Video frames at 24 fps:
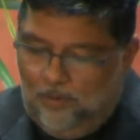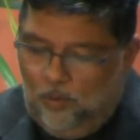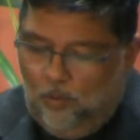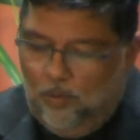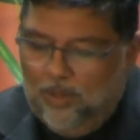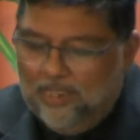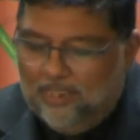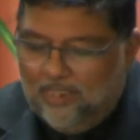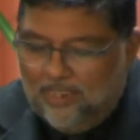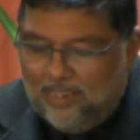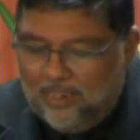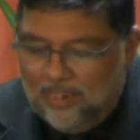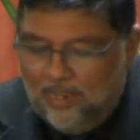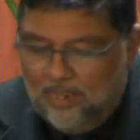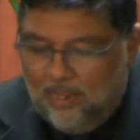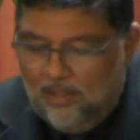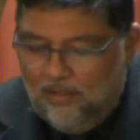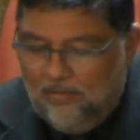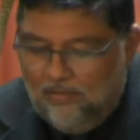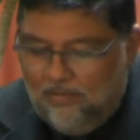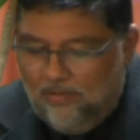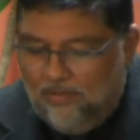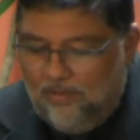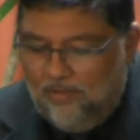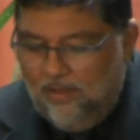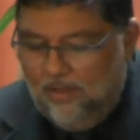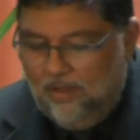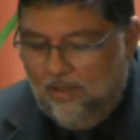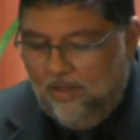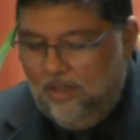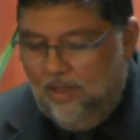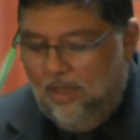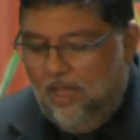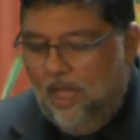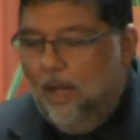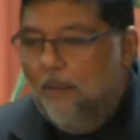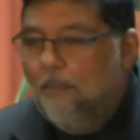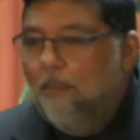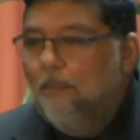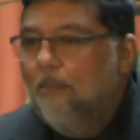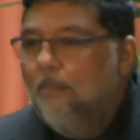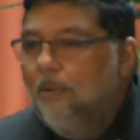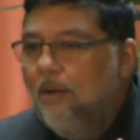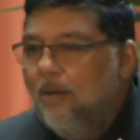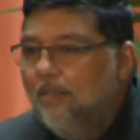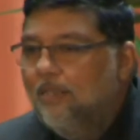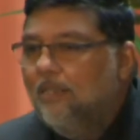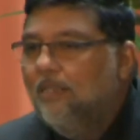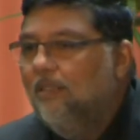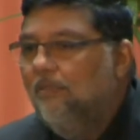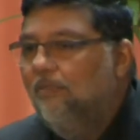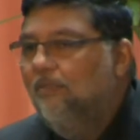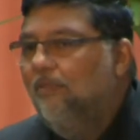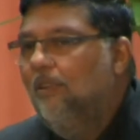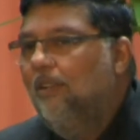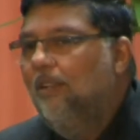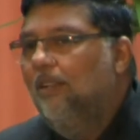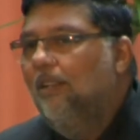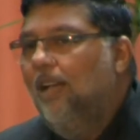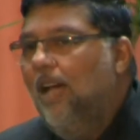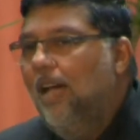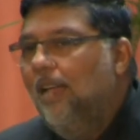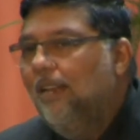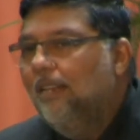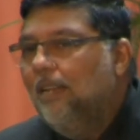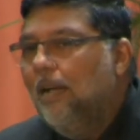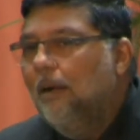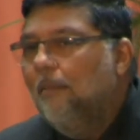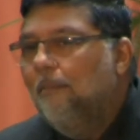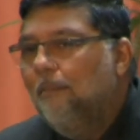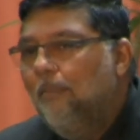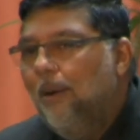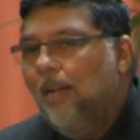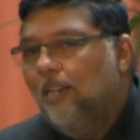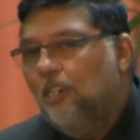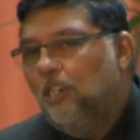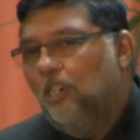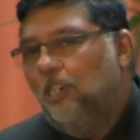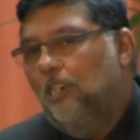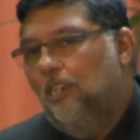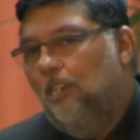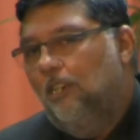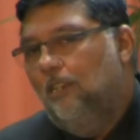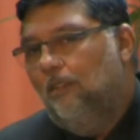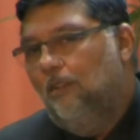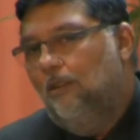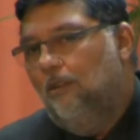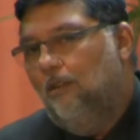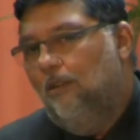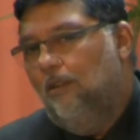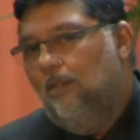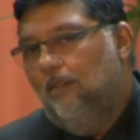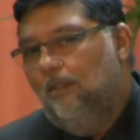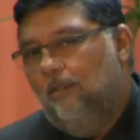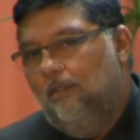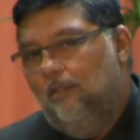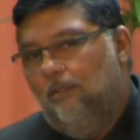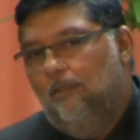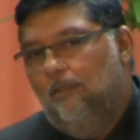We serve a merciful and compassionate God